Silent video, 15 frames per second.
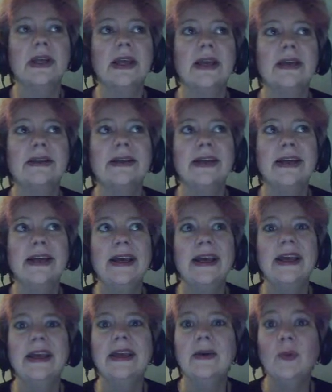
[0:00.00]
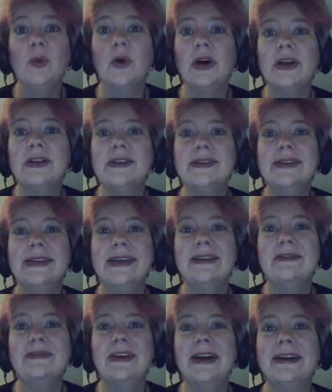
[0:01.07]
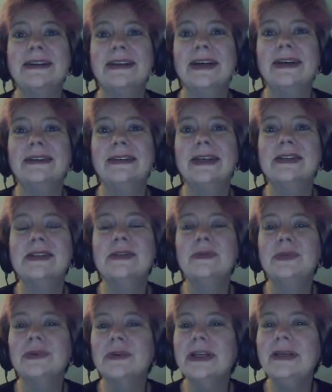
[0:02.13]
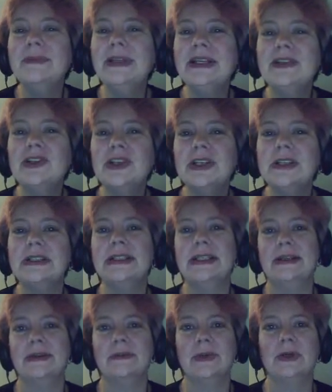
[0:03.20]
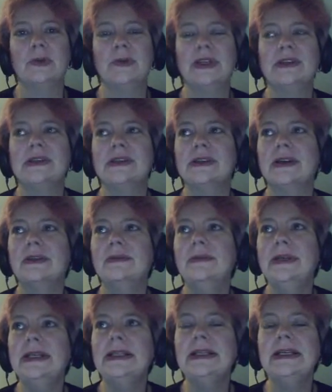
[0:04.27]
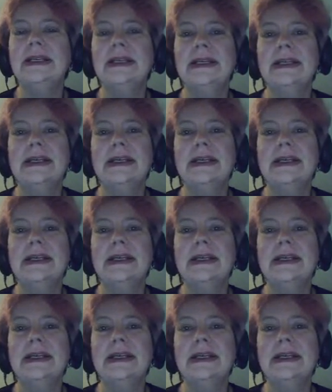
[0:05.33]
And it was, in fact, a supremely chilling moment, a really